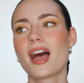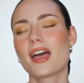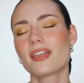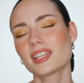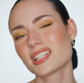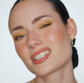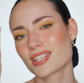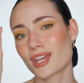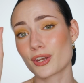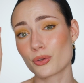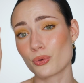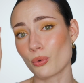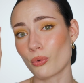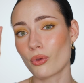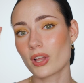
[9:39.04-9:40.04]
I think it's kind of
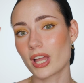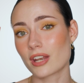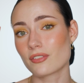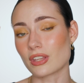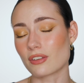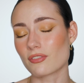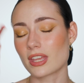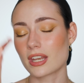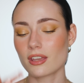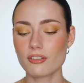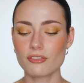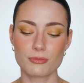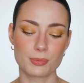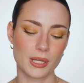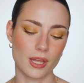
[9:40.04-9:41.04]
cool, kind of
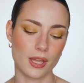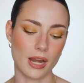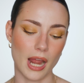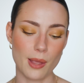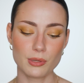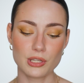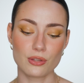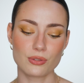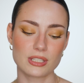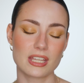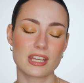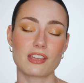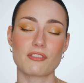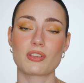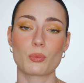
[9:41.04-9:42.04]
innovative, but I would use
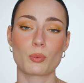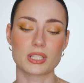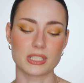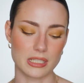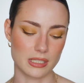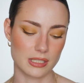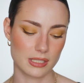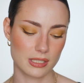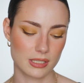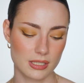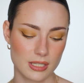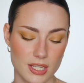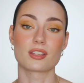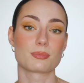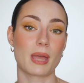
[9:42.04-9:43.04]
it if it wasn't
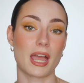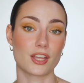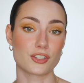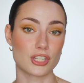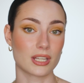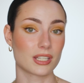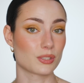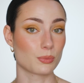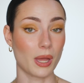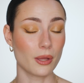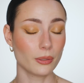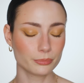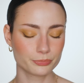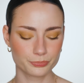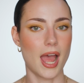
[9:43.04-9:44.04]
this packaging as
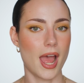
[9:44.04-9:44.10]
well.